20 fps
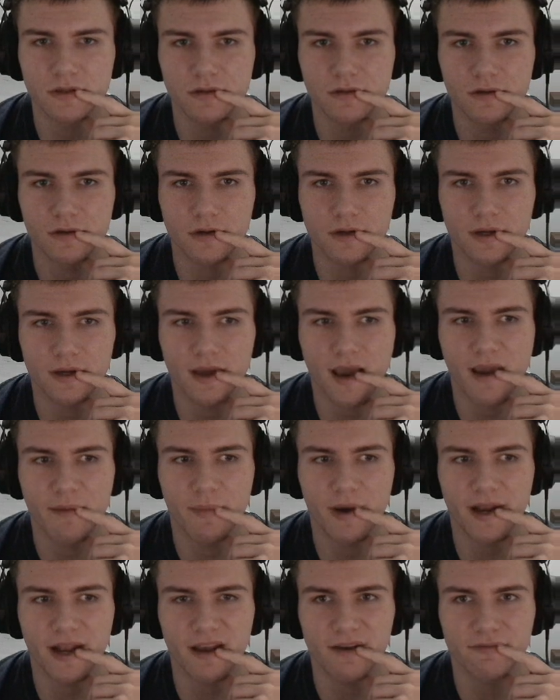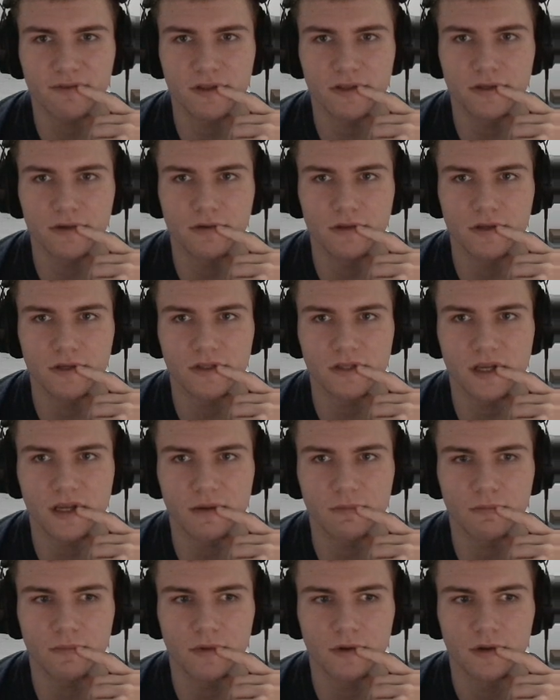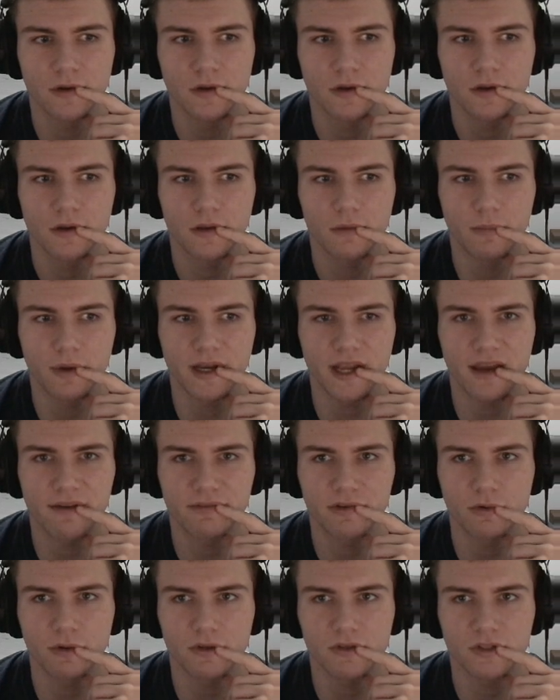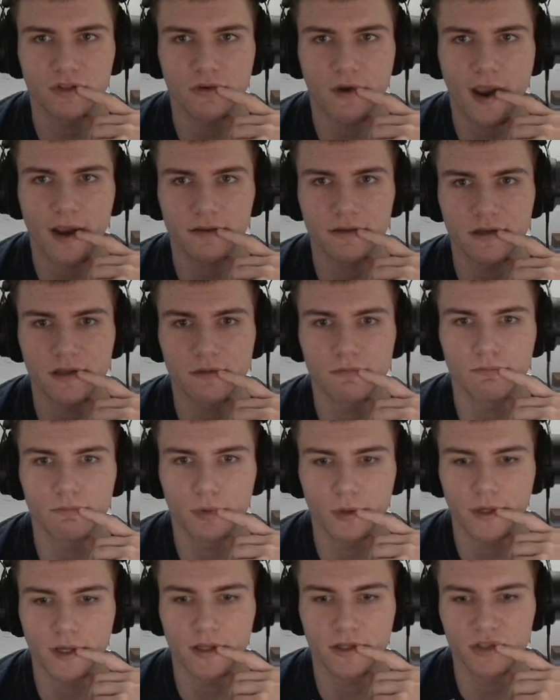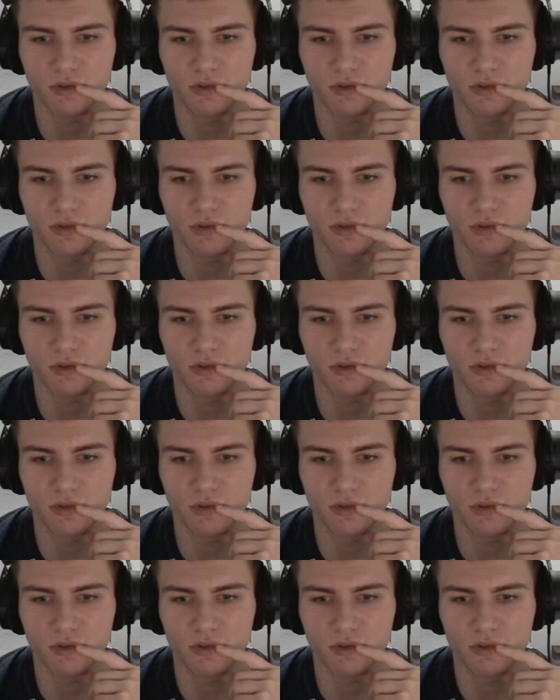Okay, I might have to do the same. Might have to extract it and put it into a